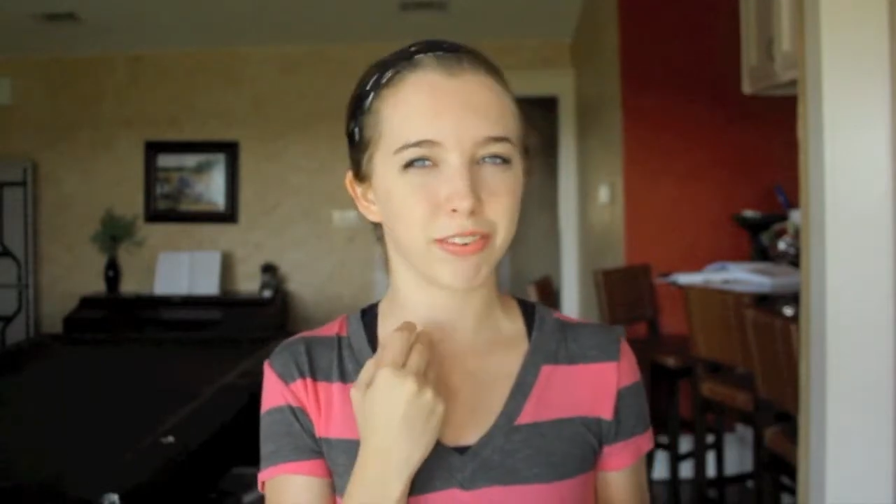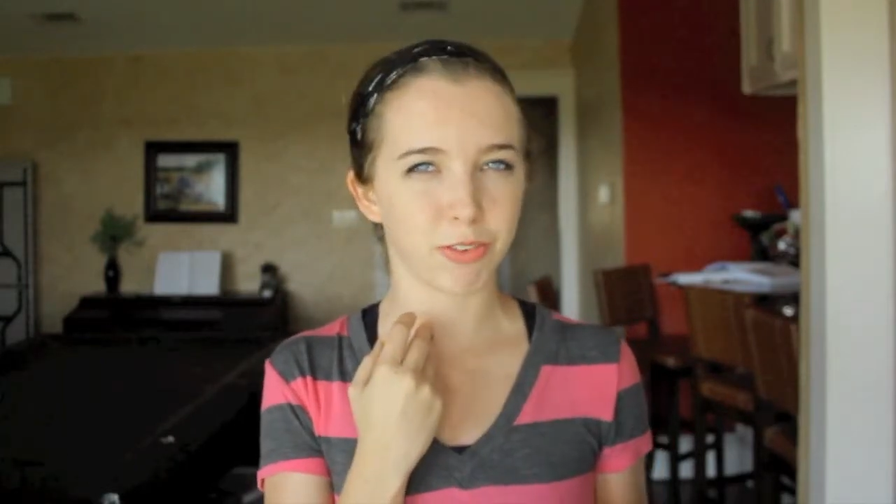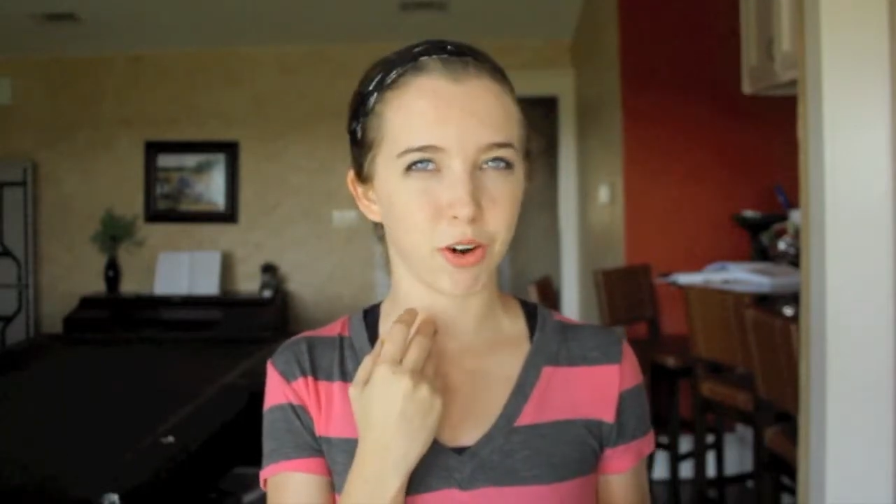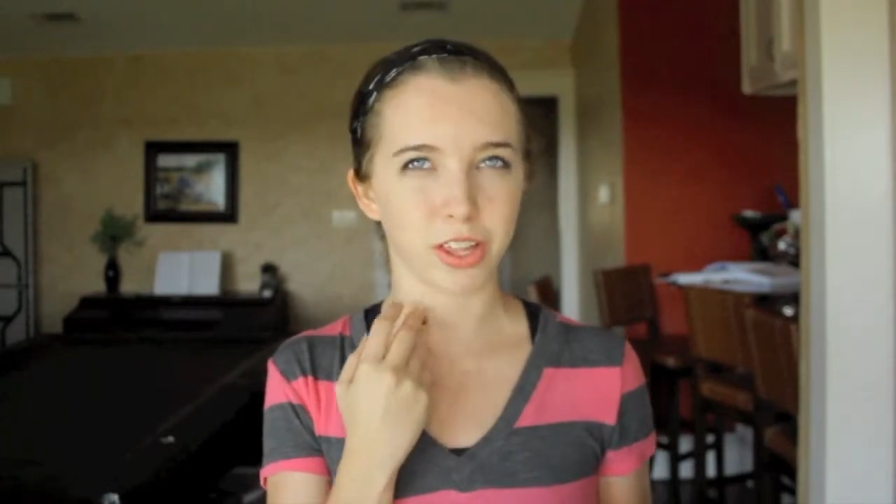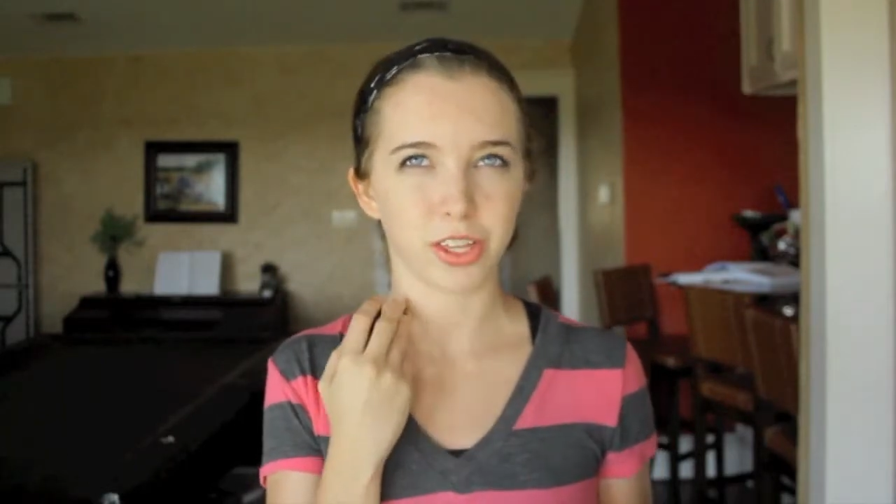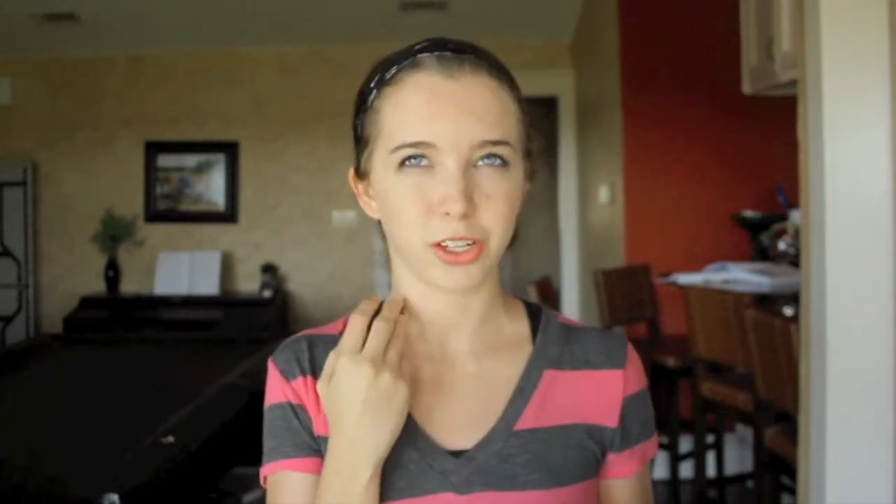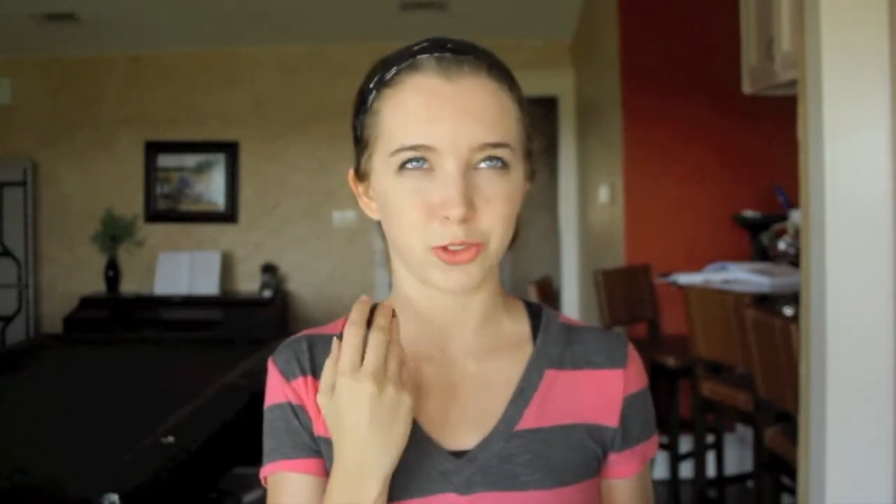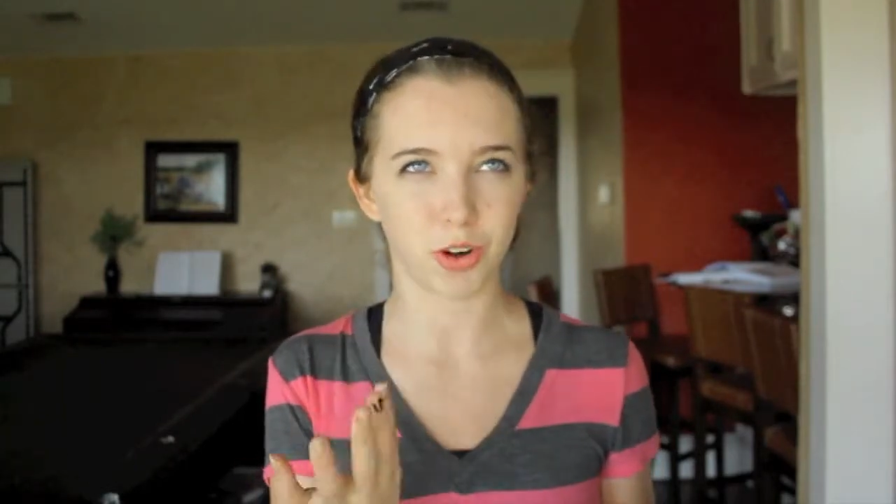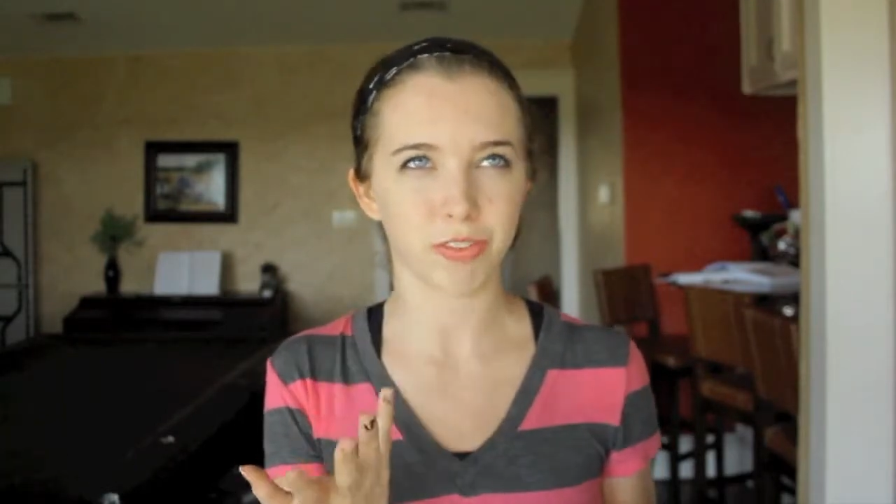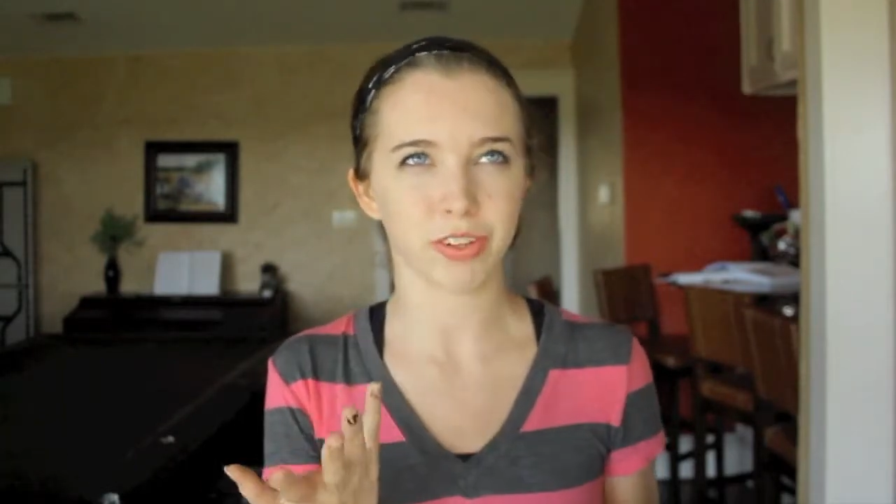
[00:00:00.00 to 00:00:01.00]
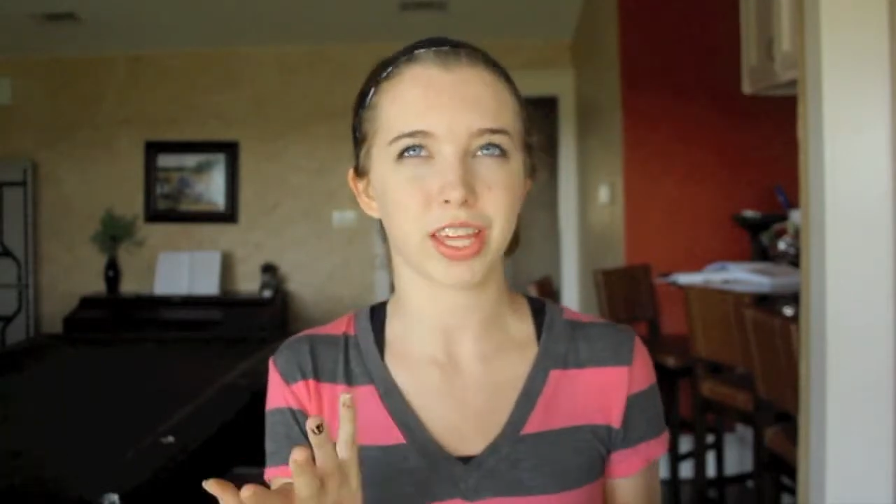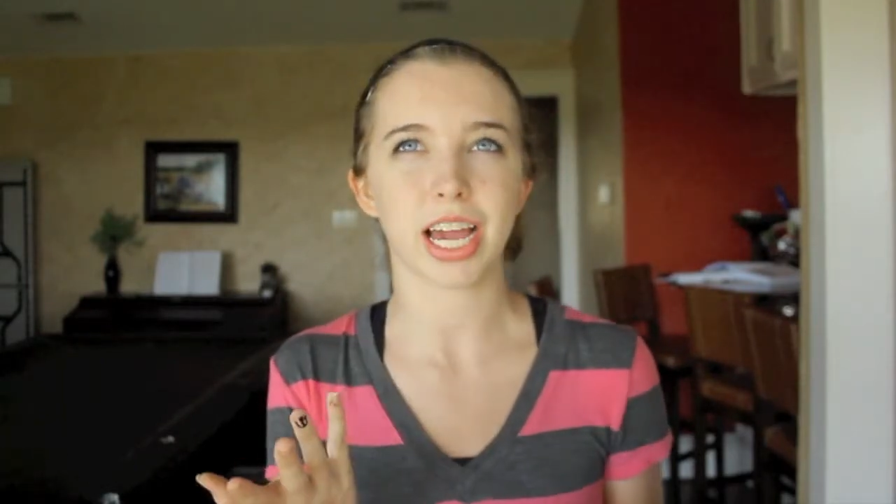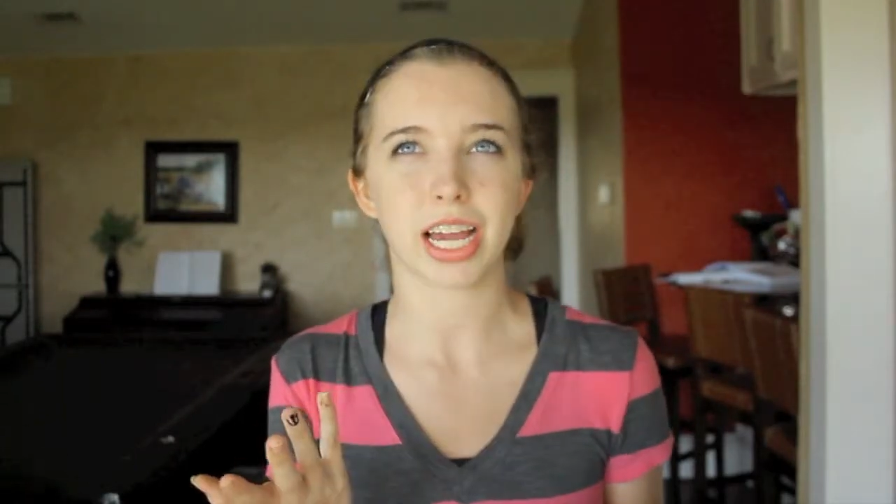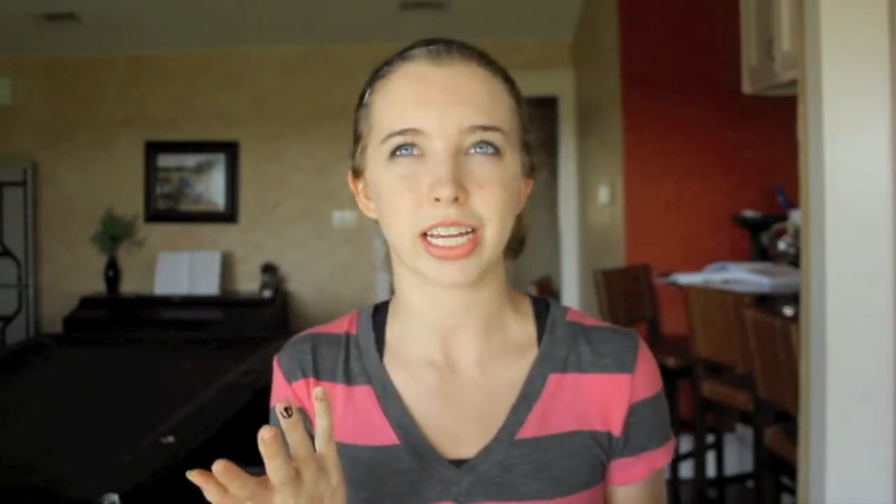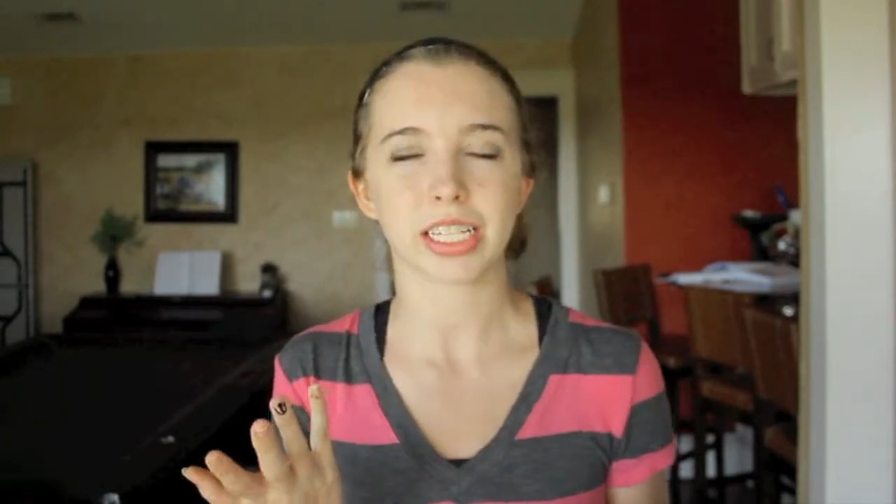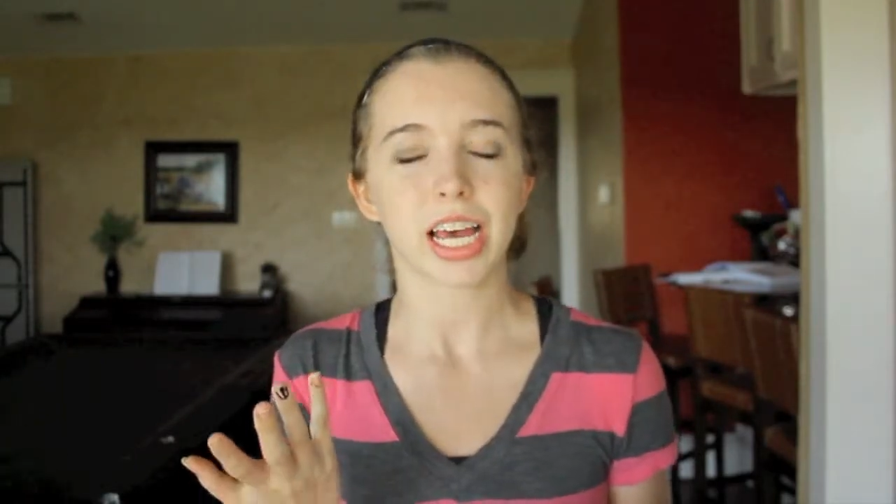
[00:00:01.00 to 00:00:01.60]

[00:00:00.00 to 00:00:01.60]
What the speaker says: forth joyful things.